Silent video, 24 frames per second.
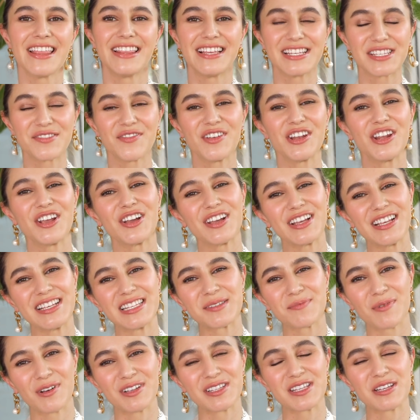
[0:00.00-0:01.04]
This video is
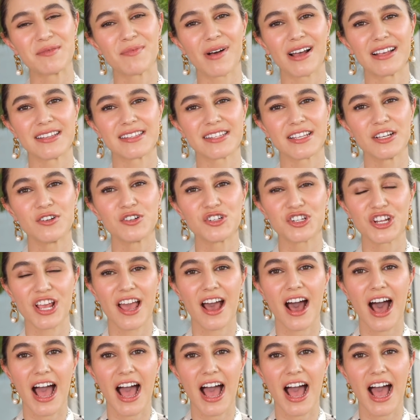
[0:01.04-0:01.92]
sponsored by Skillshare.